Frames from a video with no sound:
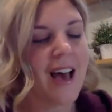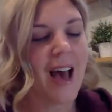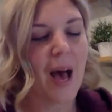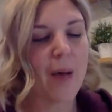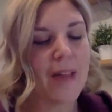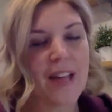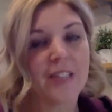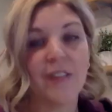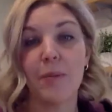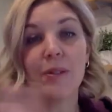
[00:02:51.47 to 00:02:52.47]
Um, and that's
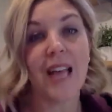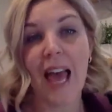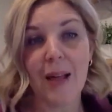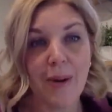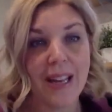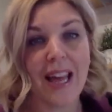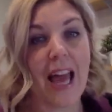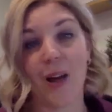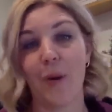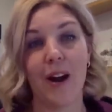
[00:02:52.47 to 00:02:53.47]
available to anybody,
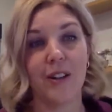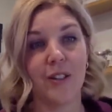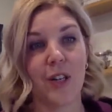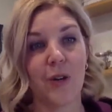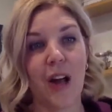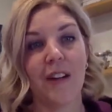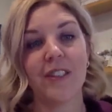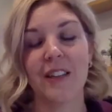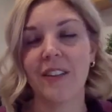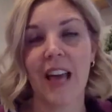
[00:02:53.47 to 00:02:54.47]
anywhere. So you don't have
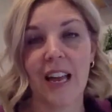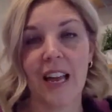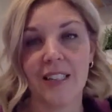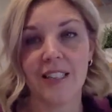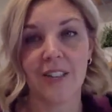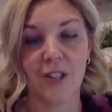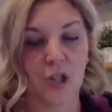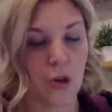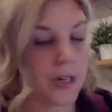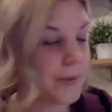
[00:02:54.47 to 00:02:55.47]
to live in Canada to get the
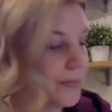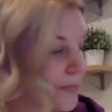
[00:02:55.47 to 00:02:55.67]
tutorial.